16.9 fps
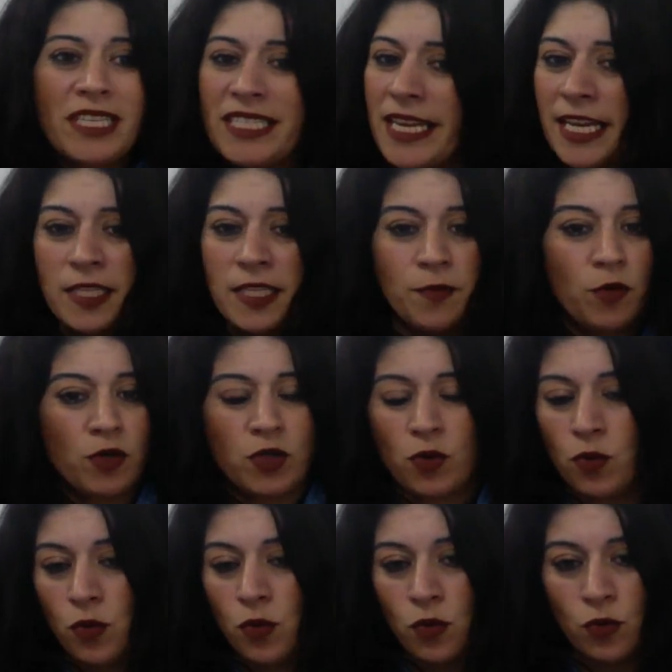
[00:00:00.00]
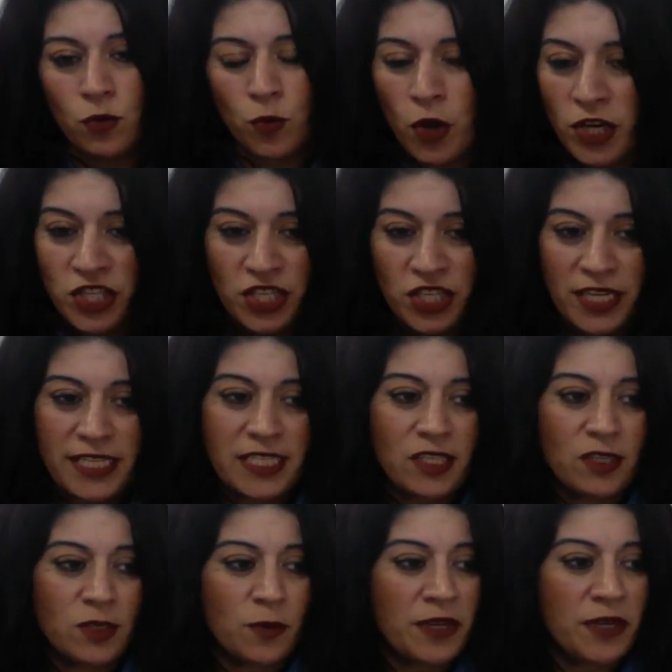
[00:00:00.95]
textbooks or worksheets,
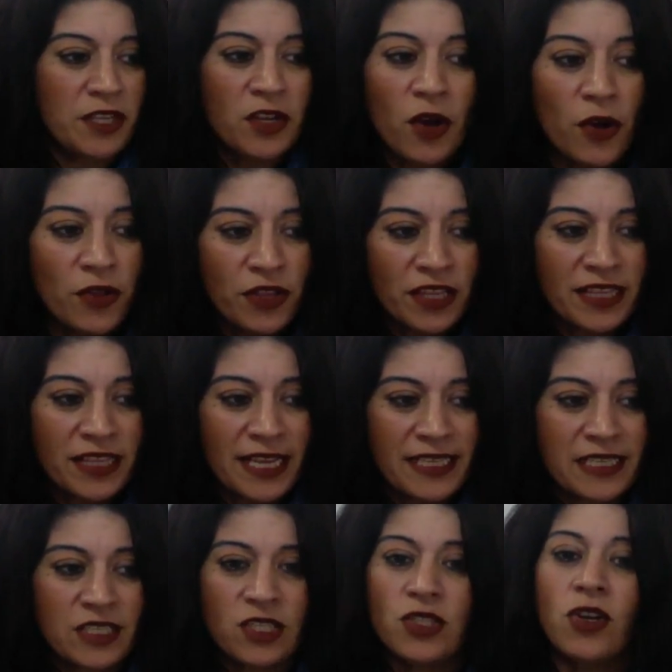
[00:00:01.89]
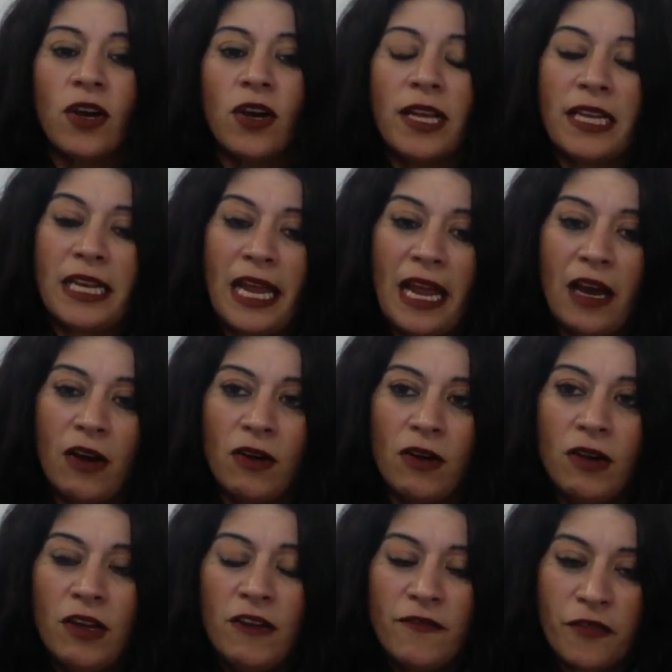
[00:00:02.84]
because we know that does not allow
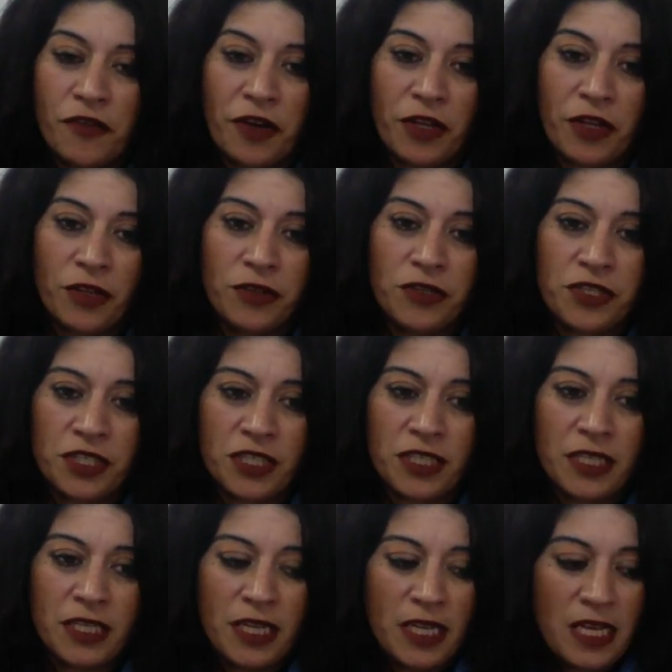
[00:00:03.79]
for inclusion.